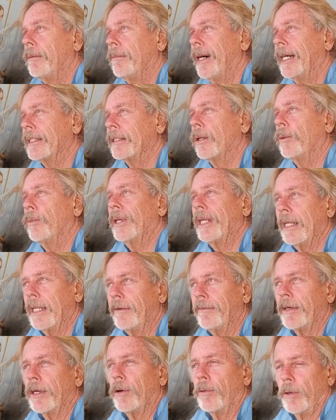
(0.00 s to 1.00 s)
But we
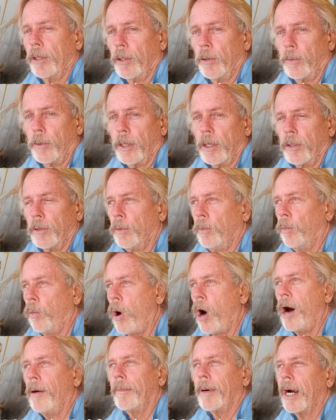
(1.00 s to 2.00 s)
live in a real world. And
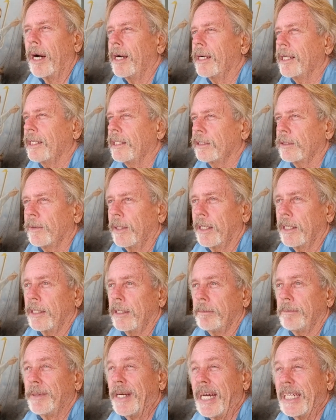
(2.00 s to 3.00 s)
Walmart is one of
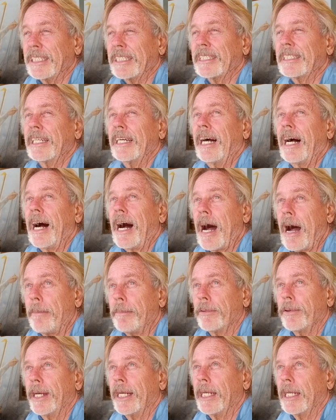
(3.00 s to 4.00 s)
the best
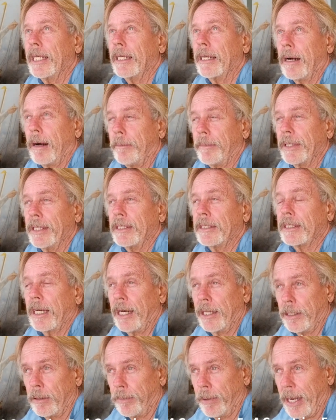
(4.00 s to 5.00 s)
operating companies
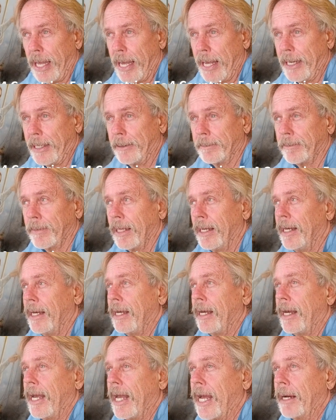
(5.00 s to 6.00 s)
on the planet.
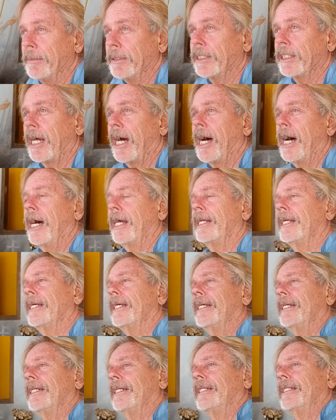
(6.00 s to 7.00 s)
Amazon
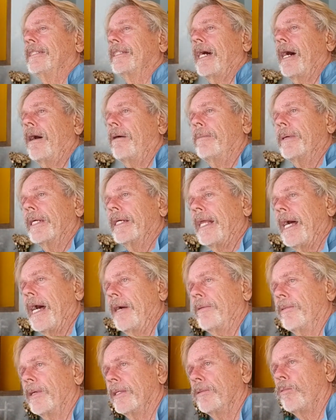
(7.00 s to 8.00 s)
I'll be
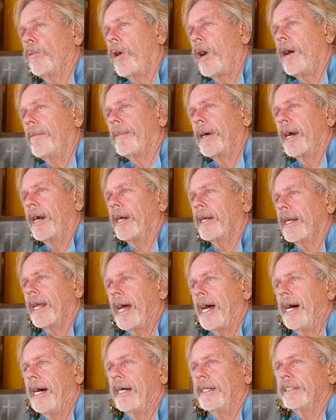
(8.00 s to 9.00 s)
glad when Walmart
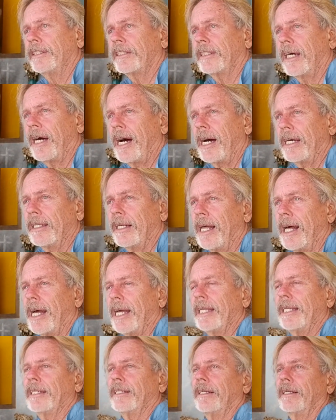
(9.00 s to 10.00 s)
has
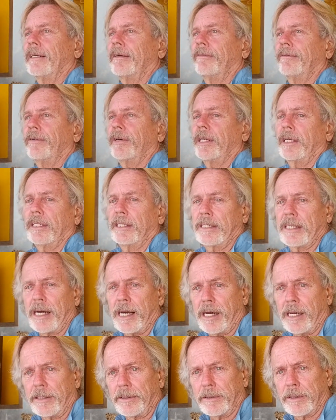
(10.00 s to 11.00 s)
online delivery
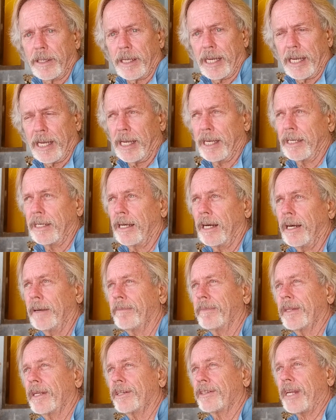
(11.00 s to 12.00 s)
done, and
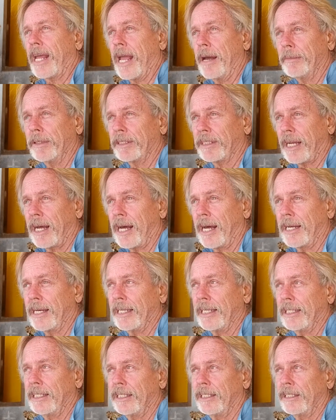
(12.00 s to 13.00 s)
because Amazon
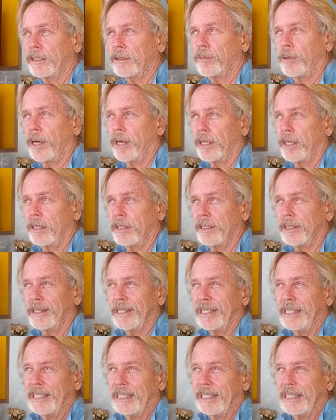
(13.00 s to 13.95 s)
is one of the